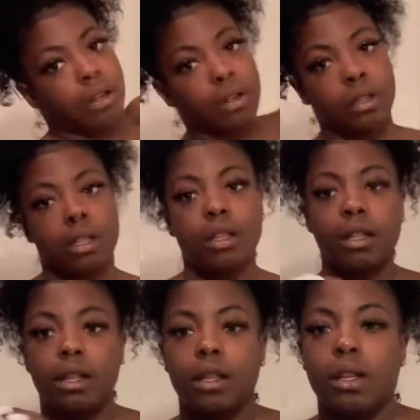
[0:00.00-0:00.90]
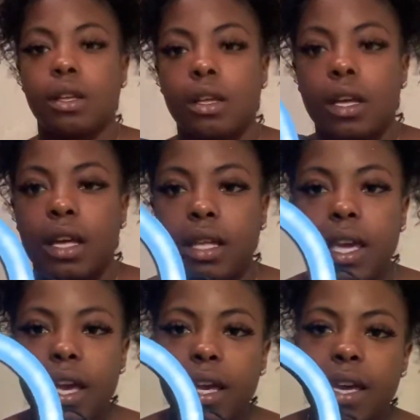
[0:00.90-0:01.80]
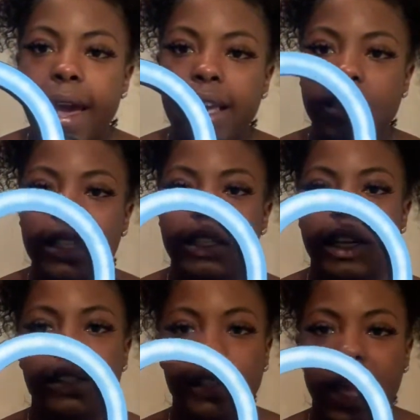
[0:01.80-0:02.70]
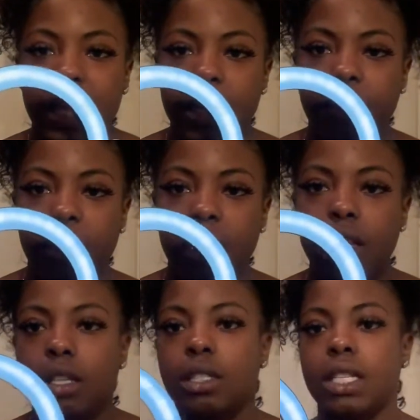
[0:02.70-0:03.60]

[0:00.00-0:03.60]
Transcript: on. Yeah, it actually turns the light different colors.